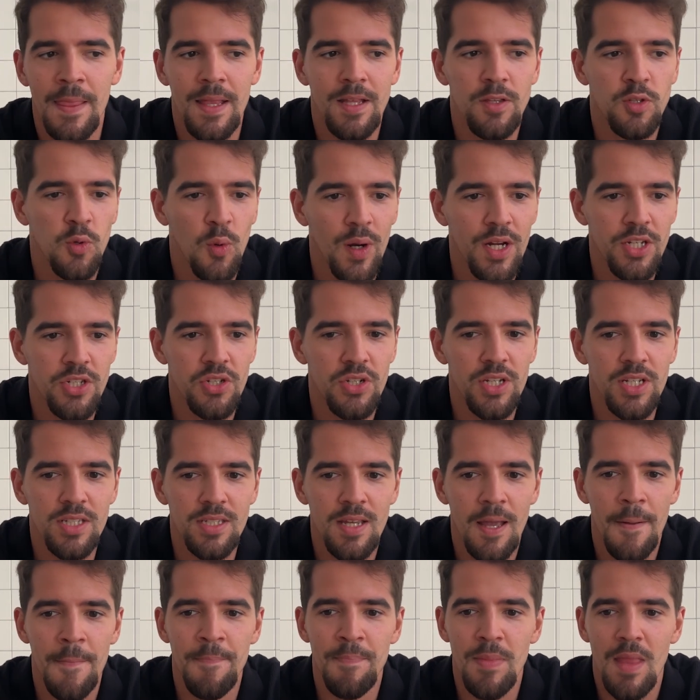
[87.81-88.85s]
The question
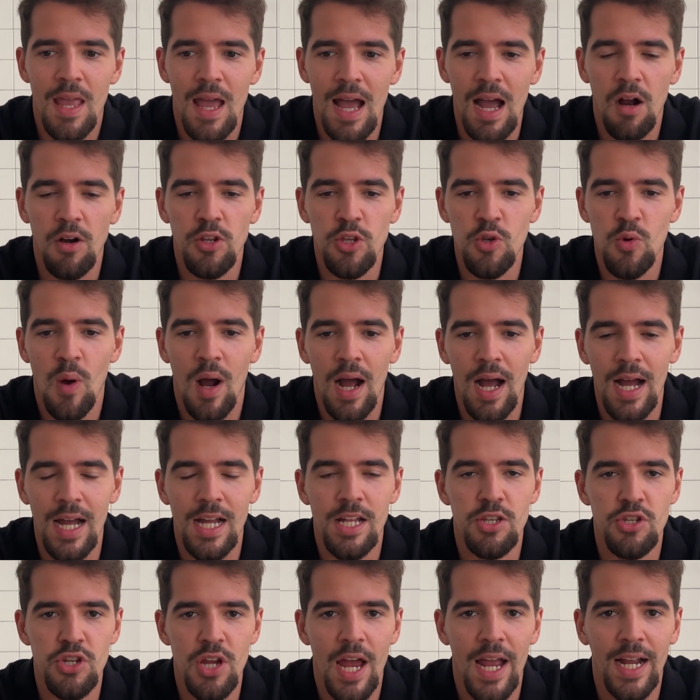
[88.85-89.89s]
is, how do you
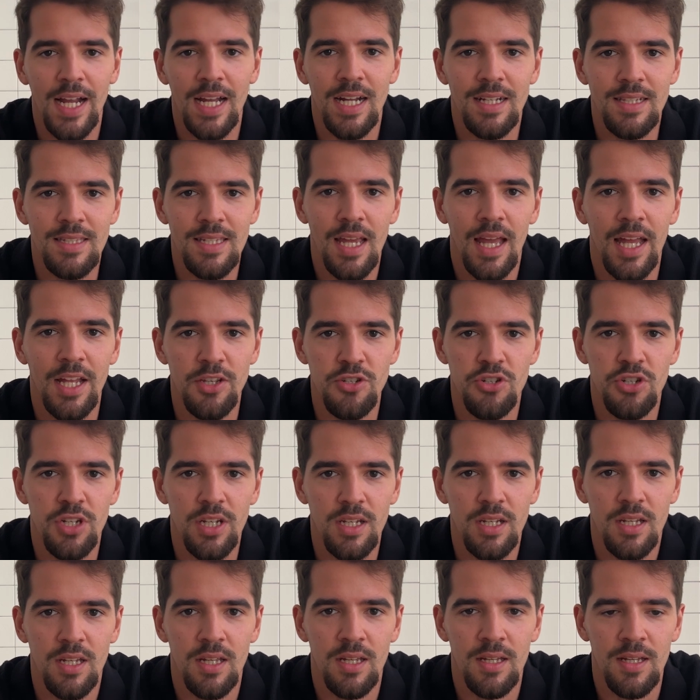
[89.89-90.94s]
hijack
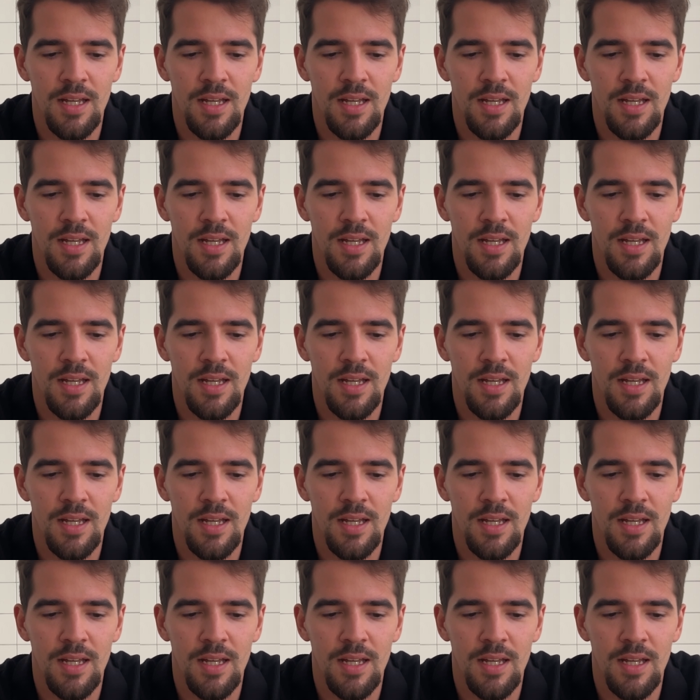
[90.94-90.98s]
attention?